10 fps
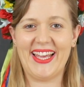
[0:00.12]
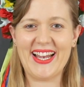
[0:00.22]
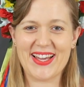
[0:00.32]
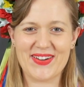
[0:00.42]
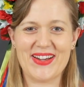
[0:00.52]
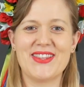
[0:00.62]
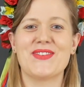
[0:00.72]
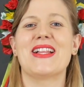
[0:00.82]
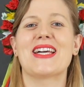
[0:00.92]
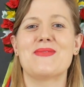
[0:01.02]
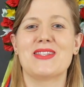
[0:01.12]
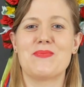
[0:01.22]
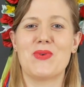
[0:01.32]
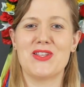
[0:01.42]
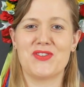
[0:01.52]
Hello and welcome on
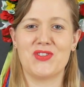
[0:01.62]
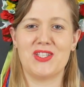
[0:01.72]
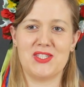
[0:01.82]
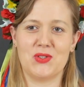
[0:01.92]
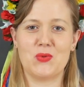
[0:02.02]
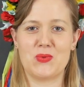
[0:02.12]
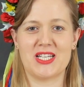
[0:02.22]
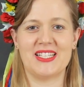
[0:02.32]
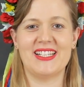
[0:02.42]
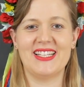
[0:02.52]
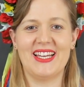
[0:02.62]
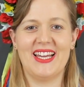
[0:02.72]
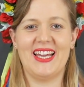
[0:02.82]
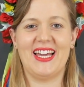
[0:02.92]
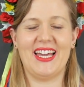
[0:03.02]
the Polish Foodies YouTube channel.
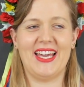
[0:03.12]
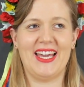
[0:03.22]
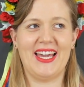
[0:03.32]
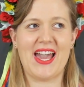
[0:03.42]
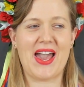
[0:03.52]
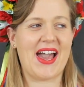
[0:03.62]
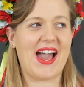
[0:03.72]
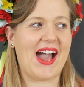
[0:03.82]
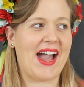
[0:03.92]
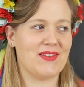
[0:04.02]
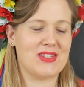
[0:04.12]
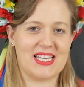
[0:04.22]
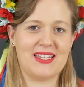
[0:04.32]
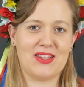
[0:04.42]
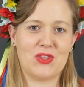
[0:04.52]
I
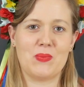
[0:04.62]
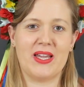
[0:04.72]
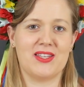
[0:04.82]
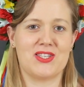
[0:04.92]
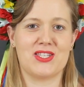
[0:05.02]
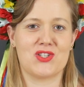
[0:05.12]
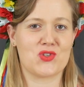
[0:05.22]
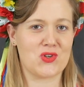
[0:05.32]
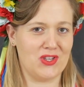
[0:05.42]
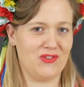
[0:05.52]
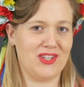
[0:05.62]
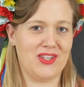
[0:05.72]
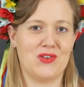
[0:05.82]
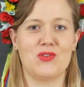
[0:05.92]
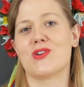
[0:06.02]
decided to make this short
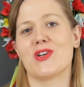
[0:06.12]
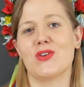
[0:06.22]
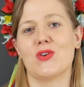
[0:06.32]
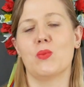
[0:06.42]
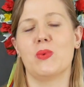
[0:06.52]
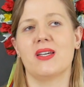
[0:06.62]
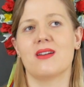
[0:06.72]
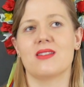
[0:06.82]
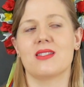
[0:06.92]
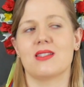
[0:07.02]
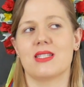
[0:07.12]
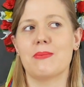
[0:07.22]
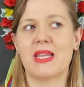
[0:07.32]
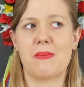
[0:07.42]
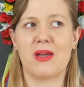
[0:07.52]
video for you because
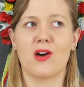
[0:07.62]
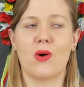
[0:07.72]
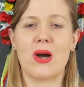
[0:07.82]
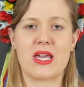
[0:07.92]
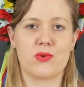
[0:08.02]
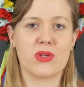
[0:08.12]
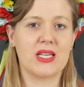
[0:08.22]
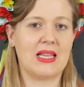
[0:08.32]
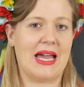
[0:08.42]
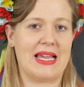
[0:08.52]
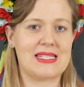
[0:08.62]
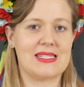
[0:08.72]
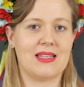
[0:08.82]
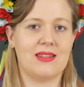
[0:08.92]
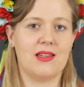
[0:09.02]
some time ago I realized
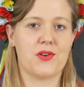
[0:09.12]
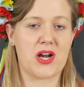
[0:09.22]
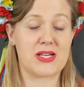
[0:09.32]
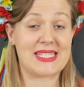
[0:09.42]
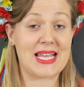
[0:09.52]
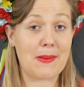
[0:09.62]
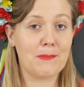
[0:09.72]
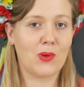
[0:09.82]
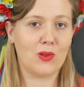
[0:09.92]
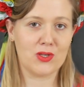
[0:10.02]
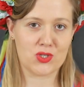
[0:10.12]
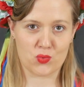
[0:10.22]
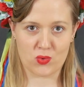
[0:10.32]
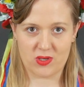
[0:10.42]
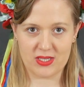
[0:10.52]
that there are some Polish
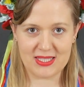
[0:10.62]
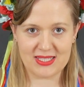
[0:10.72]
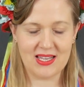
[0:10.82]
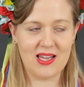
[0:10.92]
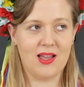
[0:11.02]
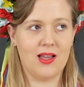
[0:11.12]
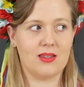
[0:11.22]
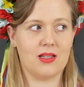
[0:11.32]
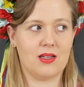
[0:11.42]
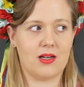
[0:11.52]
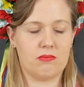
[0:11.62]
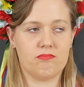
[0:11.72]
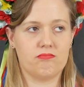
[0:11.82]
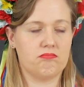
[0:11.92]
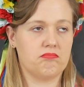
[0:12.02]
words that are